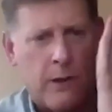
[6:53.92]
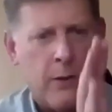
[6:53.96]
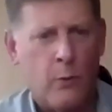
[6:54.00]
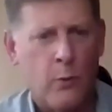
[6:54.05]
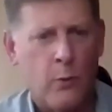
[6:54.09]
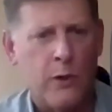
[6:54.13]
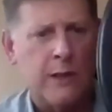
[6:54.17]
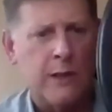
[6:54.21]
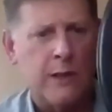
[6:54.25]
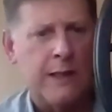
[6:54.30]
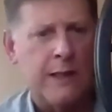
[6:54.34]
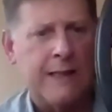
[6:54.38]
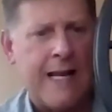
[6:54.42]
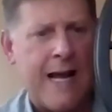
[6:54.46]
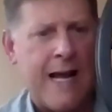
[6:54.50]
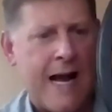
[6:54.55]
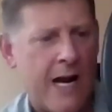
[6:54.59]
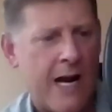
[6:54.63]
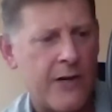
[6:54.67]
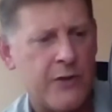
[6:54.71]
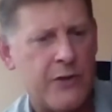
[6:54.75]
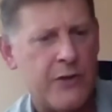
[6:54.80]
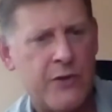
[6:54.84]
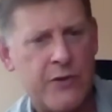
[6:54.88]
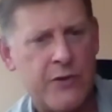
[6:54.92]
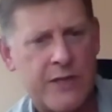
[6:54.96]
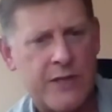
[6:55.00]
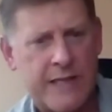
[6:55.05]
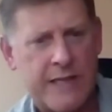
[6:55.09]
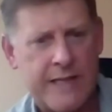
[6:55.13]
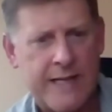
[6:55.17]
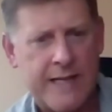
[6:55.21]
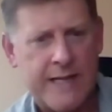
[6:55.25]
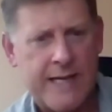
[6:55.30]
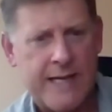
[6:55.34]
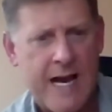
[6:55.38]
will allow you to
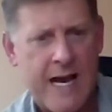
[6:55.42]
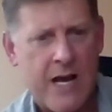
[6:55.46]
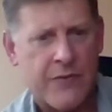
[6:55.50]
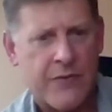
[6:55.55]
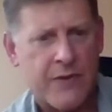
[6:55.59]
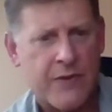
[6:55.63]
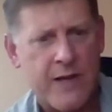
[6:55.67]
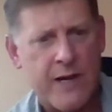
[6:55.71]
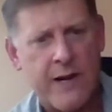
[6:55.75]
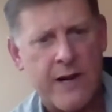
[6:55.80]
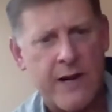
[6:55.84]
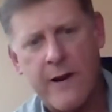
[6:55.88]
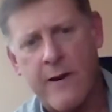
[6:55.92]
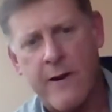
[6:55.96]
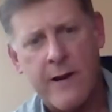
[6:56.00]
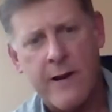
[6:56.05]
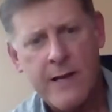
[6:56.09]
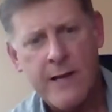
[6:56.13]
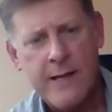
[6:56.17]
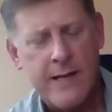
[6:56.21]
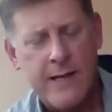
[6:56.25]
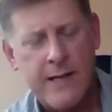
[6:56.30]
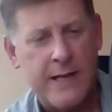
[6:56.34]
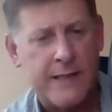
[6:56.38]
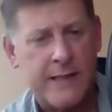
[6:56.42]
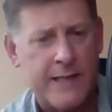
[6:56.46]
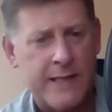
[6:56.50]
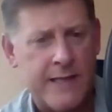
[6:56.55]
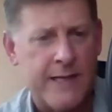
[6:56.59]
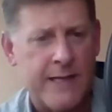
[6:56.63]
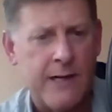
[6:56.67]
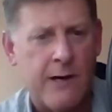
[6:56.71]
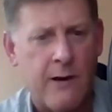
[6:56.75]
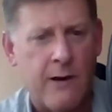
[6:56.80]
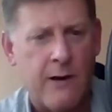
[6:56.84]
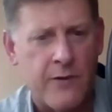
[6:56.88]
get out there and get
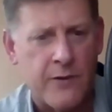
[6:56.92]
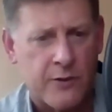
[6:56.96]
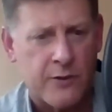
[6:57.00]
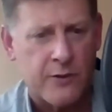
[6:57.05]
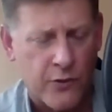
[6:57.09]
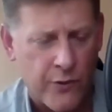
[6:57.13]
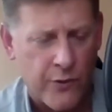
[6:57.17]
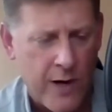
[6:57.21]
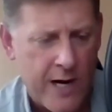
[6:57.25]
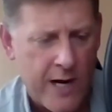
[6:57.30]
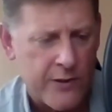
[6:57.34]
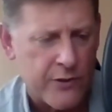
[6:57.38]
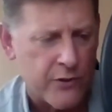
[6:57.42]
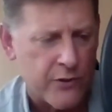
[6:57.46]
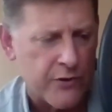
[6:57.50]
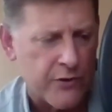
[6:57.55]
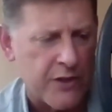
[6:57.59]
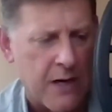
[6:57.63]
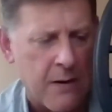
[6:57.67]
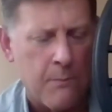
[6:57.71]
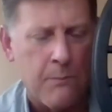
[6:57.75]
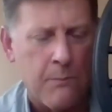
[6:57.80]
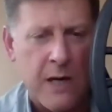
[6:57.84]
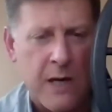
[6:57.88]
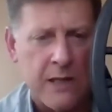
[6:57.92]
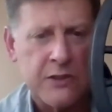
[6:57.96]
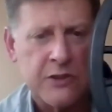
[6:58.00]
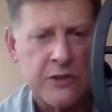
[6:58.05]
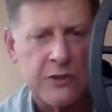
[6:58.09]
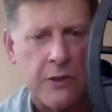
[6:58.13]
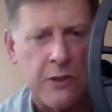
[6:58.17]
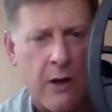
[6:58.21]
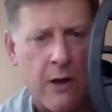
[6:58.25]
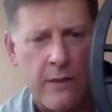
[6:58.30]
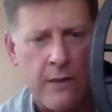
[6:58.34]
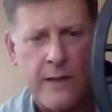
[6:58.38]
all the treasures amongst
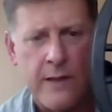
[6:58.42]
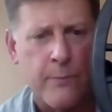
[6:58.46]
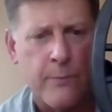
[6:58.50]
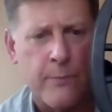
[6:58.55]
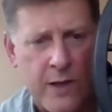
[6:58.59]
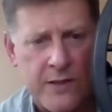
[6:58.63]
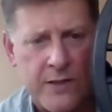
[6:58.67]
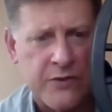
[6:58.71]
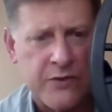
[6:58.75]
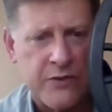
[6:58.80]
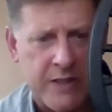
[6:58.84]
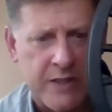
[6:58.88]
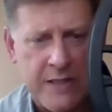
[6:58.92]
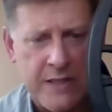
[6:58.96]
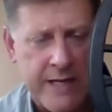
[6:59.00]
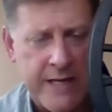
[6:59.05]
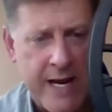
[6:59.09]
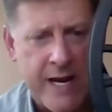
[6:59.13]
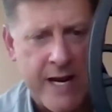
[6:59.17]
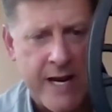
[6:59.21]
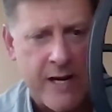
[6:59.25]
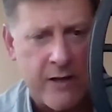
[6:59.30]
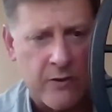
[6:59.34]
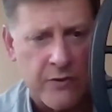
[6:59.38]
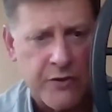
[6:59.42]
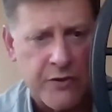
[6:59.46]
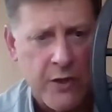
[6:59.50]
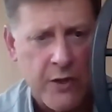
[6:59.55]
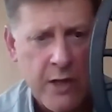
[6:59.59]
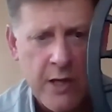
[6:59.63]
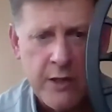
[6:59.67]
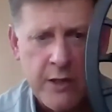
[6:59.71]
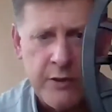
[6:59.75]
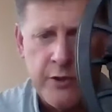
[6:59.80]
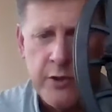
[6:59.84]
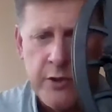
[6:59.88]
all them rusty nails.
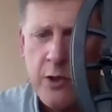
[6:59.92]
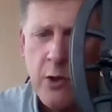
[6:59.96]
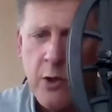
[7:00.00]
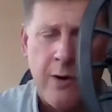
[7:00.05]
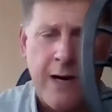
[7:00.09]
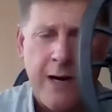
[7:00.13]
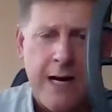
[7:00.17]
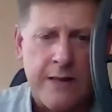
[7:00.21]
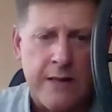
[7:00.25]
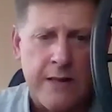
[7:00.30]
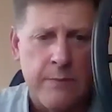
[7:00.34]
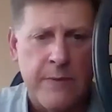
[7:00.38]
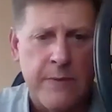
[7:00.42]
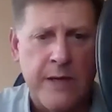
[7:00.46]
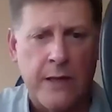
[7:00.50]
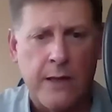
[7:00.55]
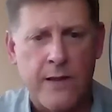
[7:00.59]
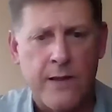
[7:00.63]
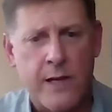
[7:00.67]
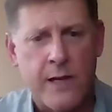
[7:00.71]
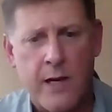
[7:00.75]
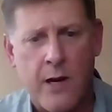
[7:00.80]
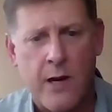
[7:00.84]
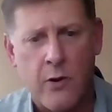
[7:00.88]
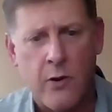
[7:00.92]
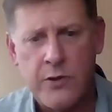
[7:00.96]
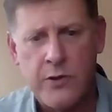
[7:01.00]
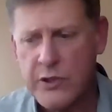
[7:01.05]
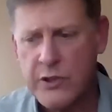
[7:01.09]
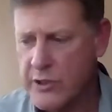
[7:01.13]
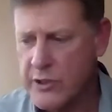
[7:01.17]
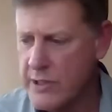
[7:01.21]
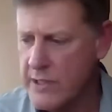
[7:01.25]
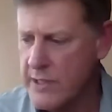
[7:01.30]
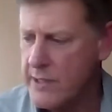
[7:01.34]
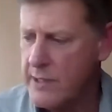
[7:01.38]
You go out in the middle of the
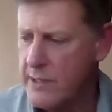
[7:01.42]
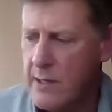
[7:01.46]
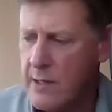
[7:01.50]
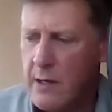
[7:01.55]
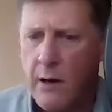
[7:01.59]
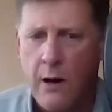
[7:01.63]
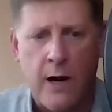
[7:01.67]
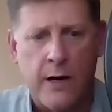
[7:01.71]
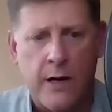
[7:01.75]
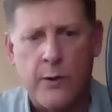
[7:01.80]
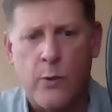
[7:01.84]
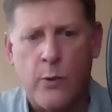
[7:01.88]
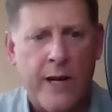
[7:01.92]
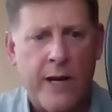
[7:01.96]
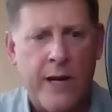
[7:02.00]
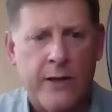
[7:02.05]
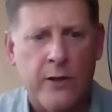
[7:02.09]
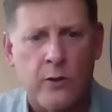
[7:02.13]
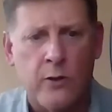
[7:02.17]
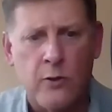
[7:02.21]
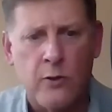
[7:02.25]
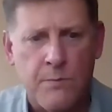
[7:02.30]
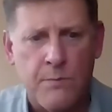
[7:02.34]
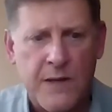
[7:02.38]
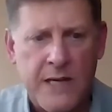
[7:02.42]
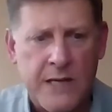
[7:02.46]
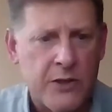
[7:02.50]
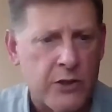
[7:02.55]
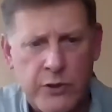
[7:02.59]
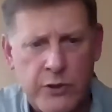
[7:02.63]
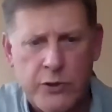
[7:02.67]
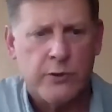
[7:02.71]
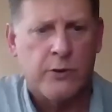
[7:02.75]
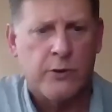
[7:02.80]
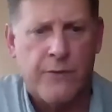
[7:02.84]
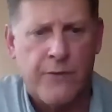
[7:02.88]
ocean on a regular
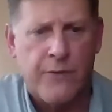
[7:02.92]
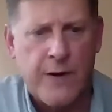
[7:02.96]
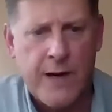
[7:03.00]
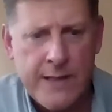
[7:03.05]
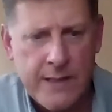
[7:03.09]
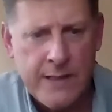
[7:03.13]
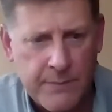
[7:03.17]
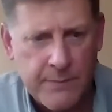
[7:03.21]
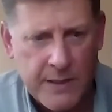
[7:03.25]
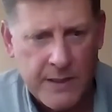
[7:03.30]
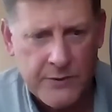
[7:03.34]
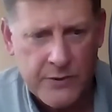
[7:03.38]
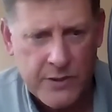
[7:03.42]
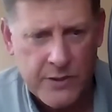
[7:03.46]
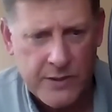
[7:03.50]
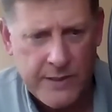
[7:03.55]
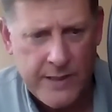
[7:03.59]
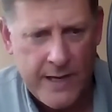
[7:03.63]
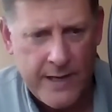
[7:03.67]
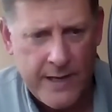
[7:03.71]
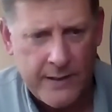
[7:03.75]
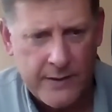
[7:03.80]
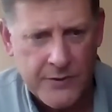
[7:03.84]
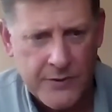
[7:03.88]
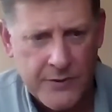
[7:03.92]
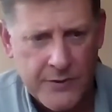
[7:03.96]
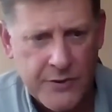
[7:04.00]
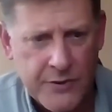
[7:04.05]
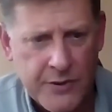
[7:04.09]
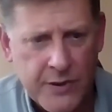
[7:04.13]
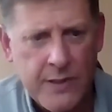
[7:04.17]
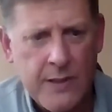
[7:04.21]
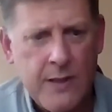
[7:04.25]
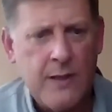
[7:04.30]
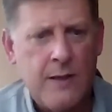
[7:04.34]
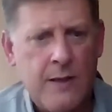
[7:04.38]
beach, you don't find a bunch of nails.
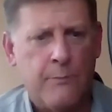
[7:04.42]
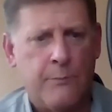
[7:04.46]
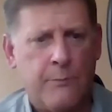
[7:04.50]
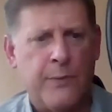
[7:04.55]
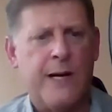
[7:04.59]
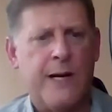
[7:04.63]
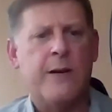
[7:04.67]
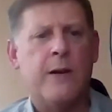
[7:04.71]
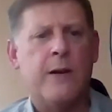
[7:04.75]
But